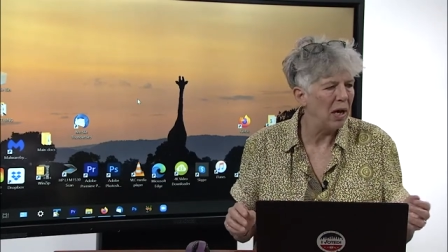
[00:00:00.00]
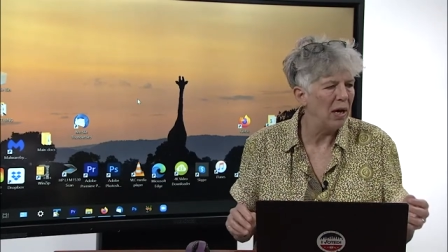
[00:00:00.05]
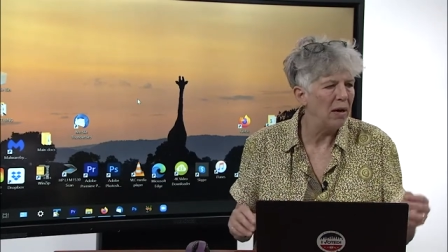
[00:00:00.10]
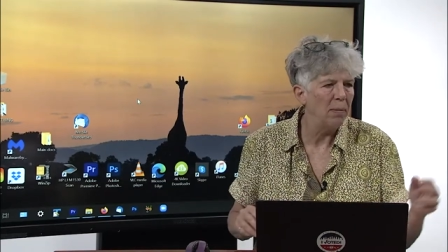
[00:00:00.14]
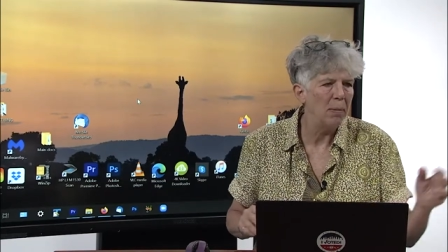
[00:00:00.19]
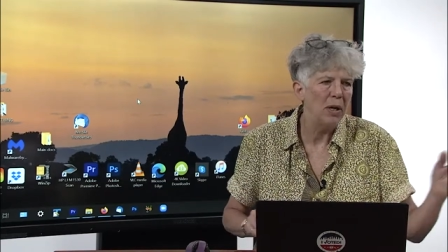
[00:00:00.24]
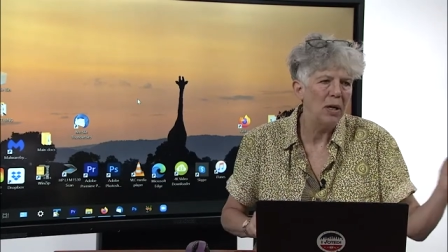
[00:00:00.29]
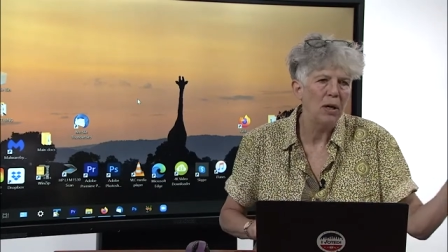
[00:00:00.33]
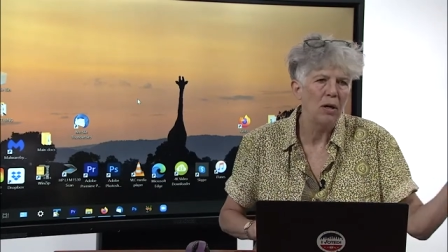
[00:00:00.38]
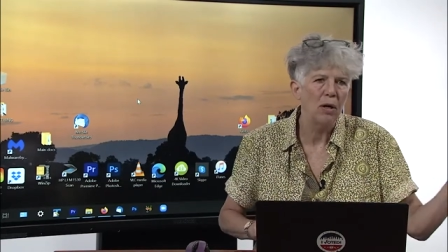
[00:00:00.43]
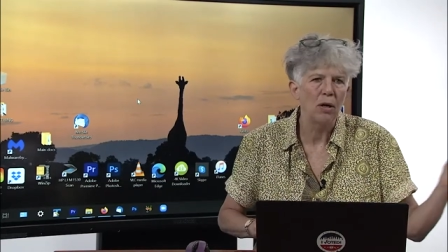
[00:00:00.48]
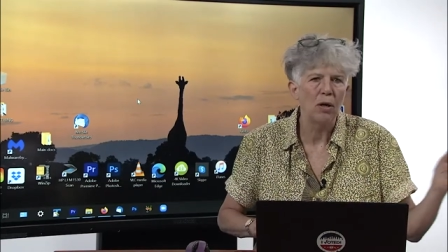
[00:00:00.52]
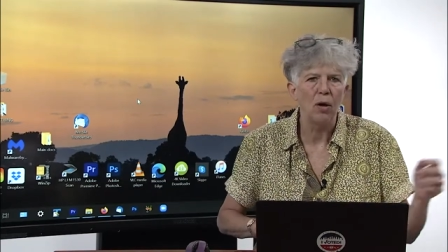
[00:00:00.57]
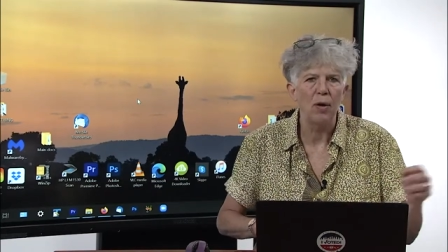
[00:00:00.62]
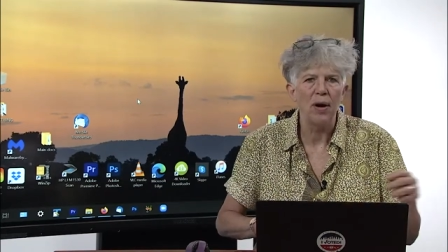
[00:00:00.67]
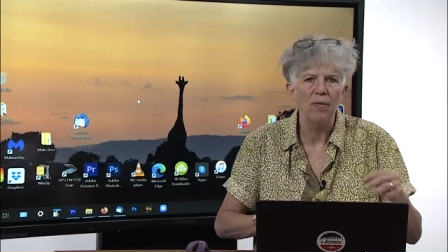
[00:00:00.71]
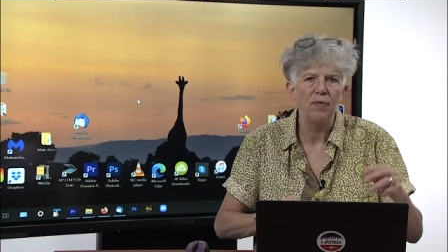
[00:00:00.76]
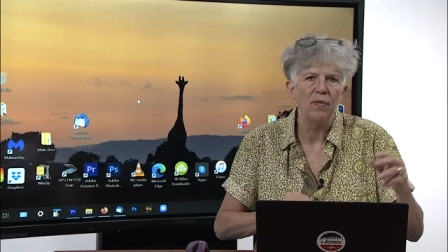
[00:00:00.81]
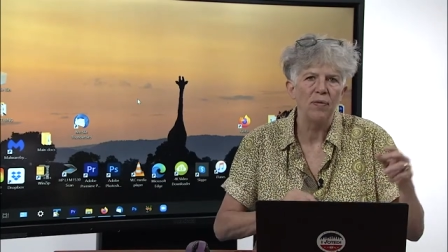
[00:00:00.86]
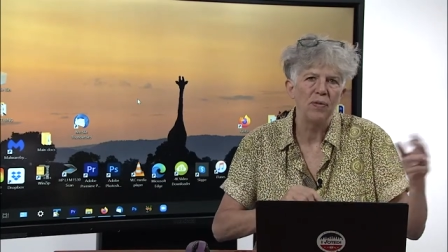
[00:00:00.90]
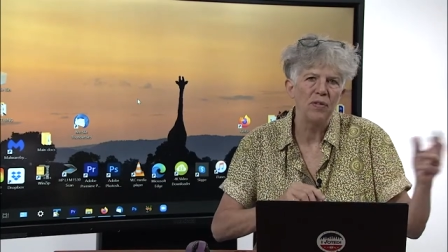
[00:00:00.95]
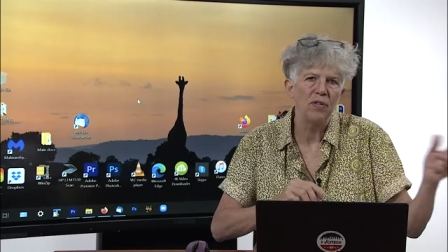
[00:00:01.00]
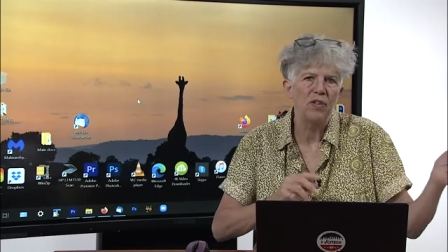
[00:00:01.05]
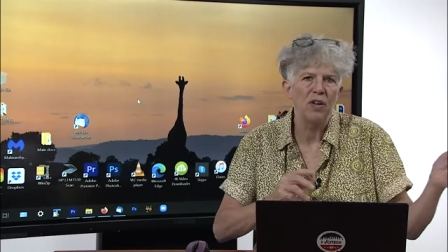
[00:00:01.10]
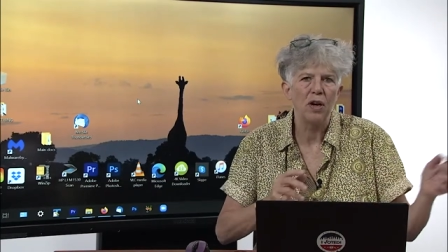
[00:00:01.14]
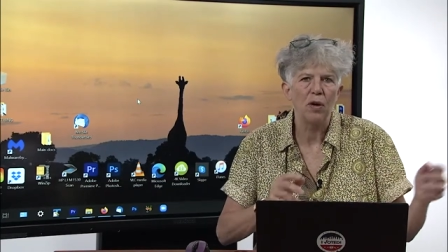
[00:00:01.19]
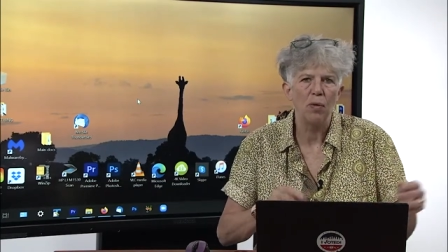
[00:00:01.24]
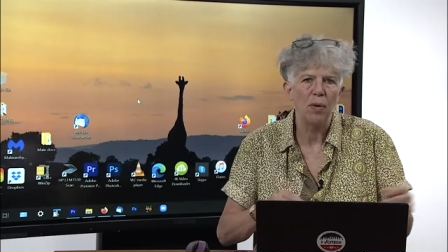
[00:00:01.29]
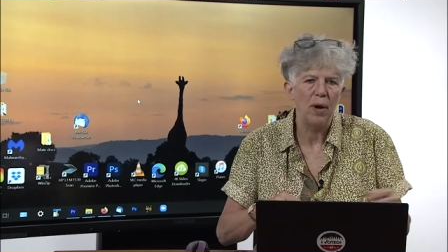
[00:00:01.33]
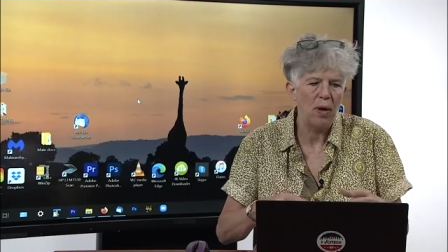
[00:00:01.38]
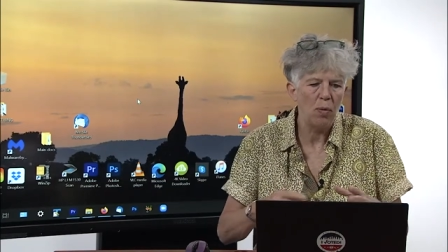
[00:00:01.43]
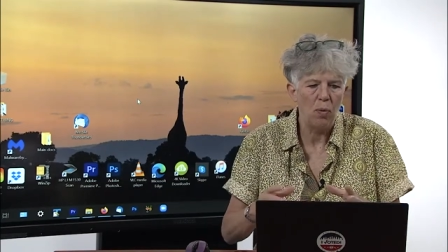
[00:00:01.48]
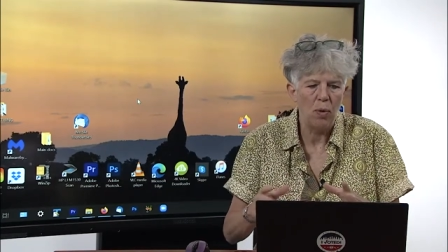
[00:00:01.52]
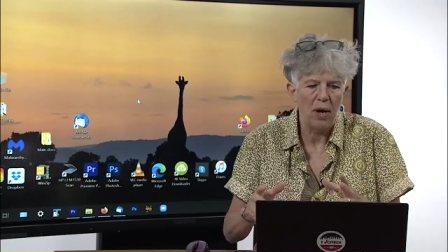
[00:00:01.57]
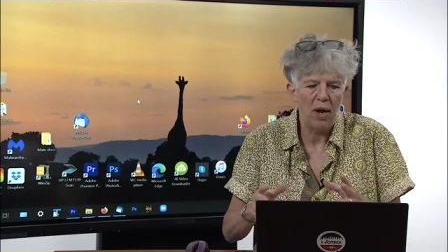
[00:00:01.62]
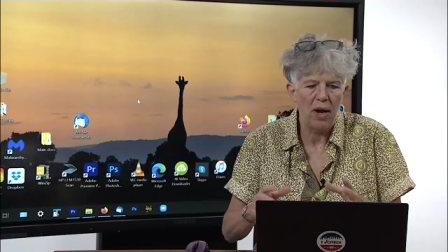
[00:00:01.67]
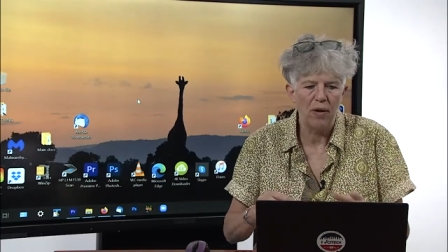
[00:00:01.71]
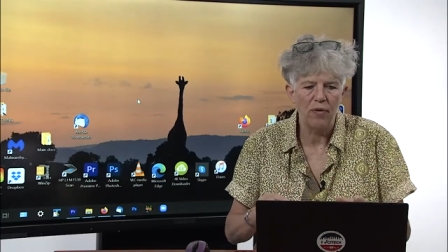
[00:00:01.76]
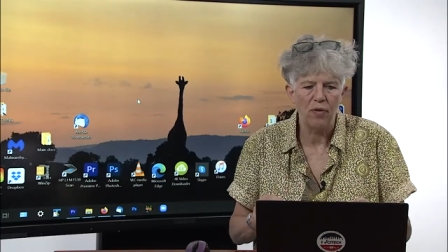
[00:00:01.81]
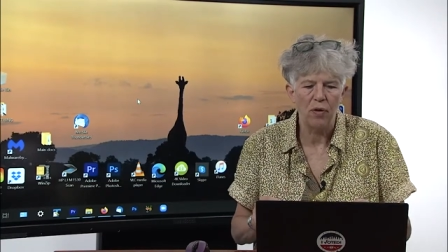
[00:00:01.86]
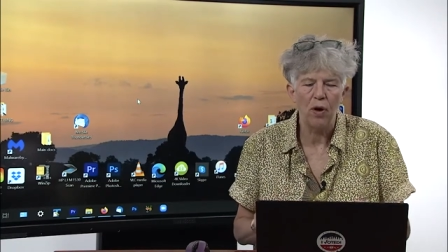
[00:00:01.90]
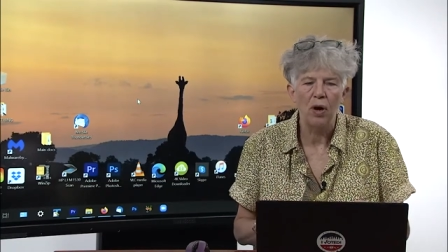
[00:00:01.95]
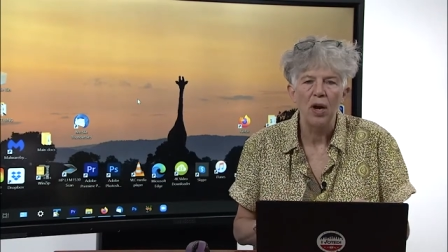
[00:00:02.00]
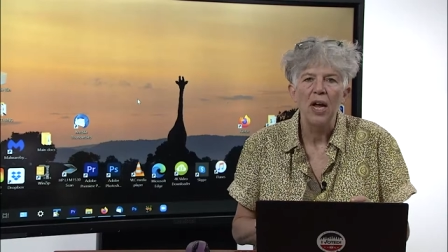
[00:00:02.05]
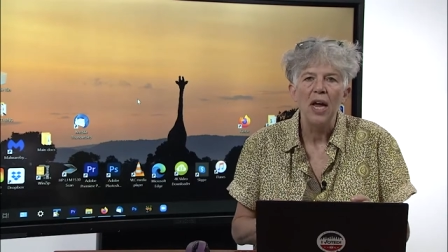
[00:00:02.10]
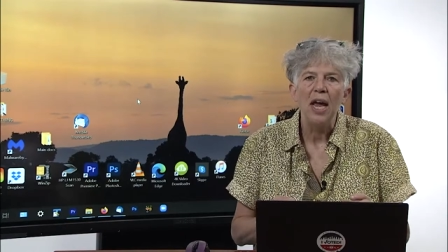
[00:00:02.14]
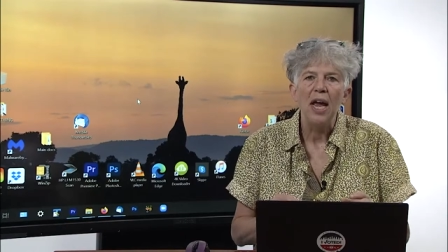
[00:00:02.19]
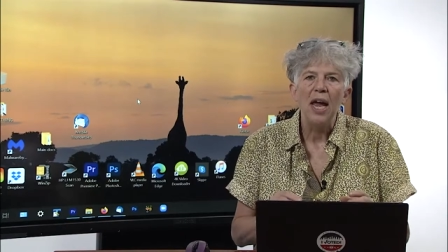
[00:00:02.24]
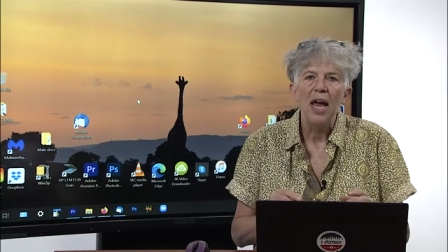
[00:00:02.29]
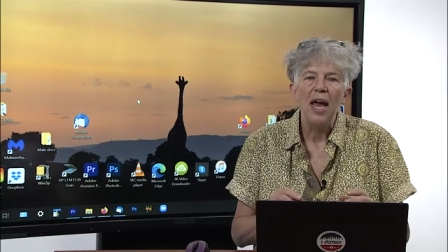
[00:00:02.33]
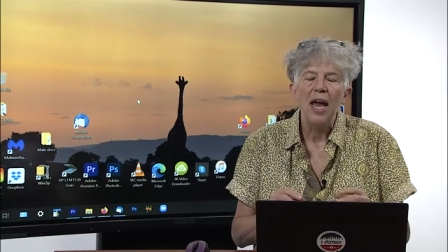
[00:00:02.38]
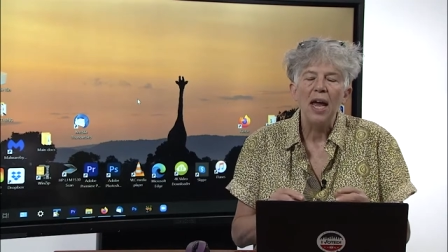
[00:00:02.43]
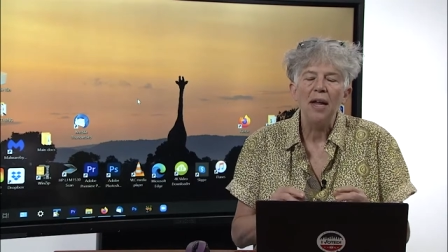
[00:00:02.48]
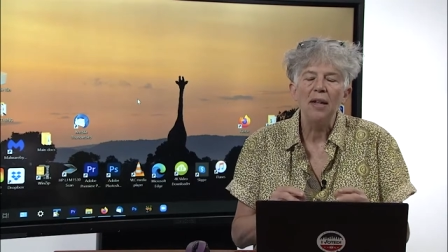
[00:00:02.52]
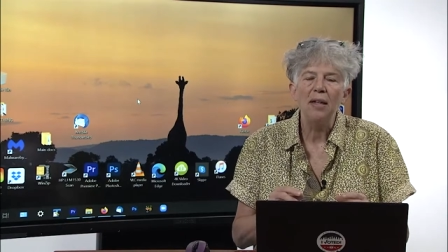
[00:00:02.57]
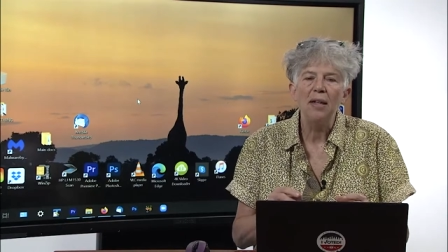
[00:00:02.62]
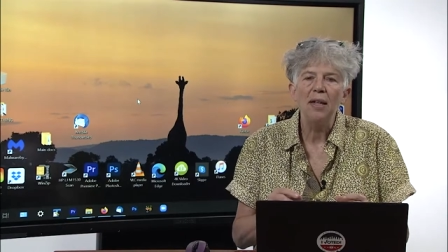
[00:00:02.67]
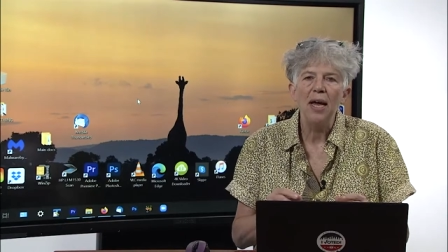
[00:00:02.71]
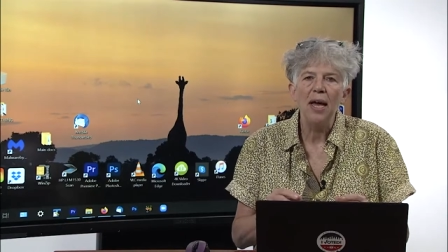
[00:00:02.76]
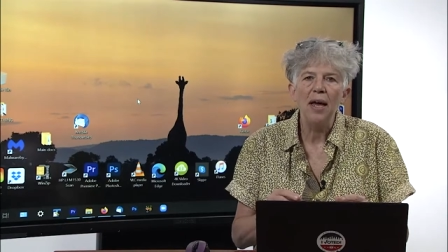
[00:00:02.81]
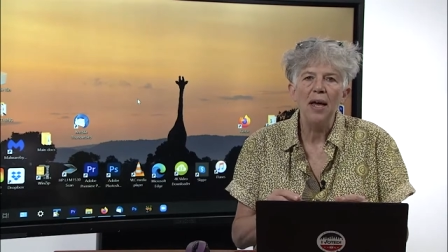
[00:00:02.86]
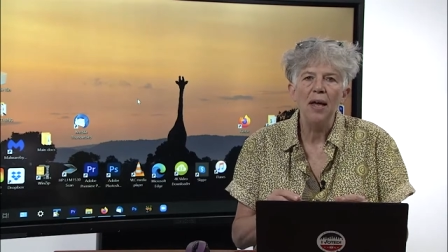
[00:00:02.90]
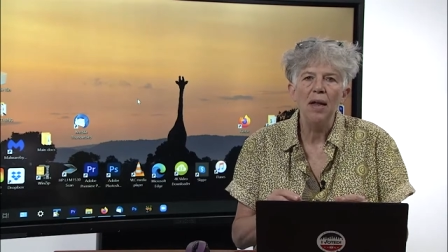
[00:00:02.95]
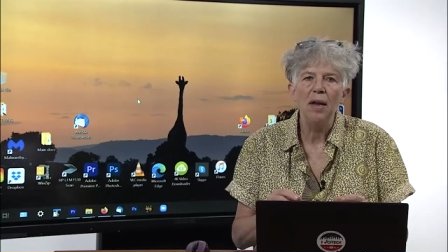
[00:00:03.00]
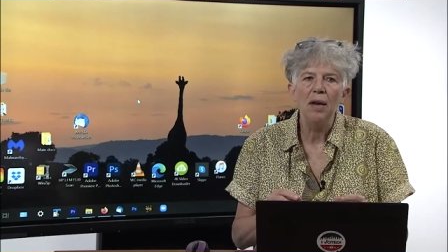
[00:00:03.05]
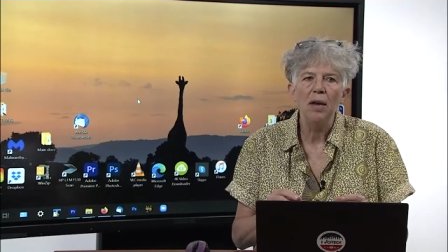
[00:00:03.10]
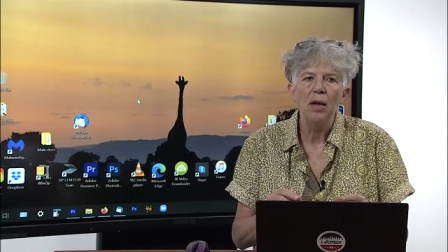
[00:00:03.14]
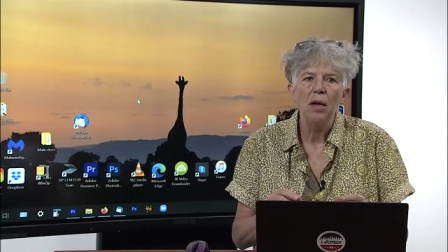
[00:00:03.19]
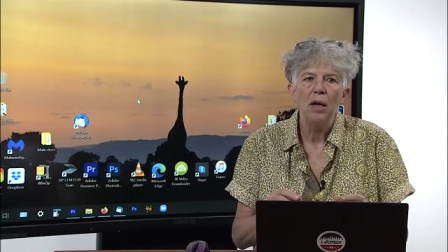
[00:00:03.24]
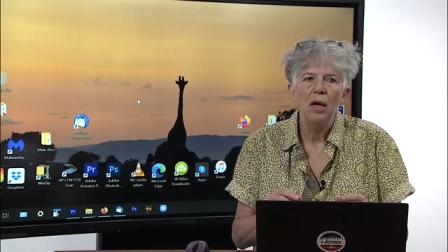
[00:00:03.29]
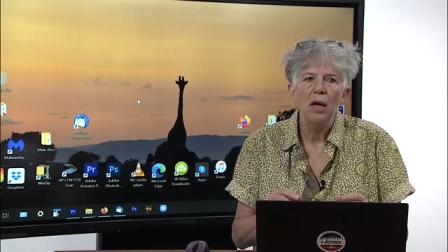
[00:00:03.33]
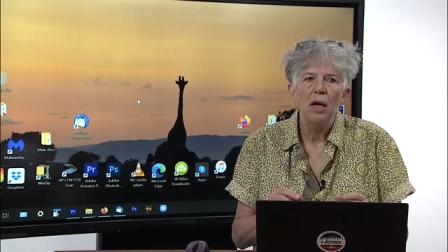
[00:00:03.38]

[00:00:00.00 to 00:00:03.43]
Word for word: I'm going to go have a cigarette, whatever. And then